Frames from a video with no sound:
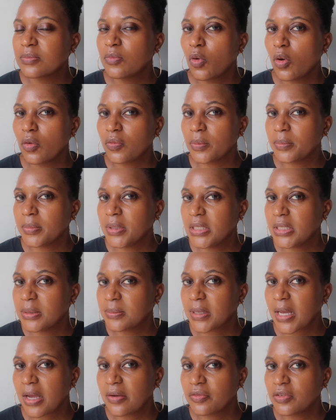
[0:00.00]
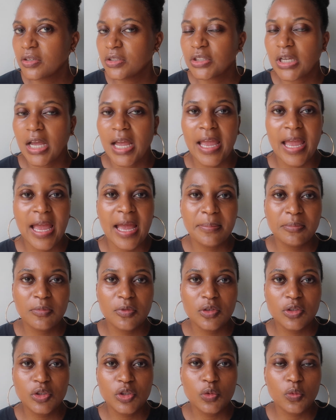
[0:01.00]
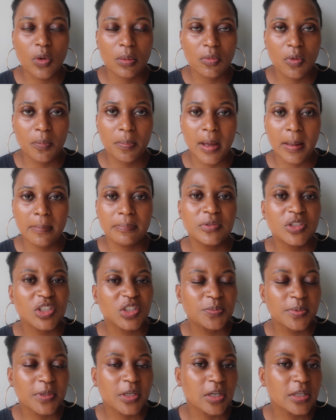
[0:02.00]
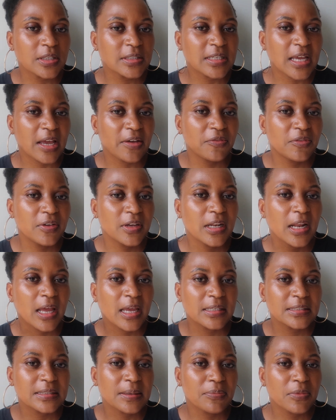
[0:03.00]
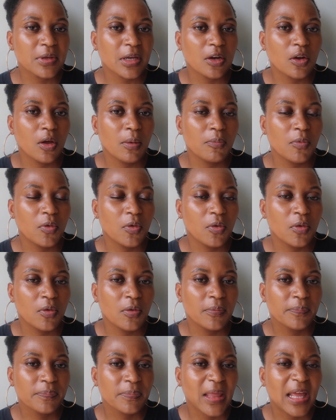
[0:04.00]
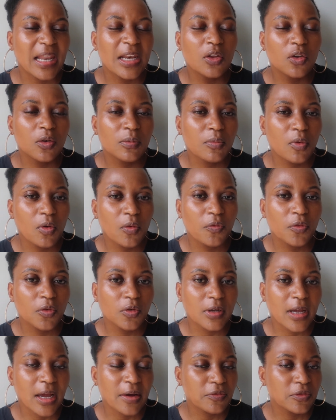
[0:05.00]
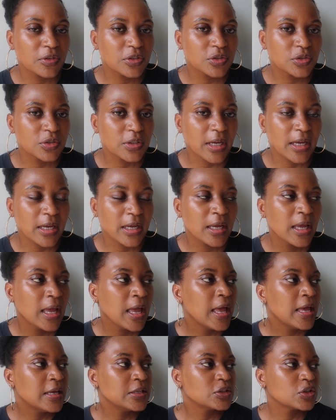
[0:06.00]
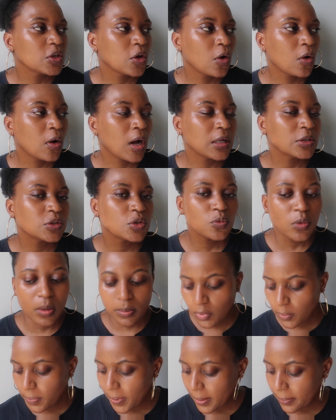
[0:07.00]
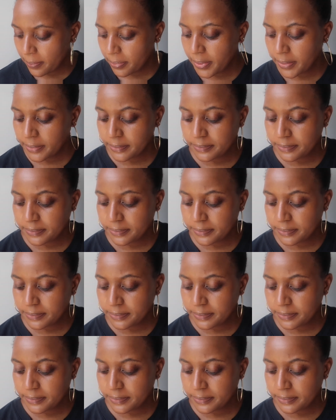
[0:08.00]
more of a medium coverage. I am going to do one more pump just because I feel like something a little more full coverage today. So I'll do one more pump.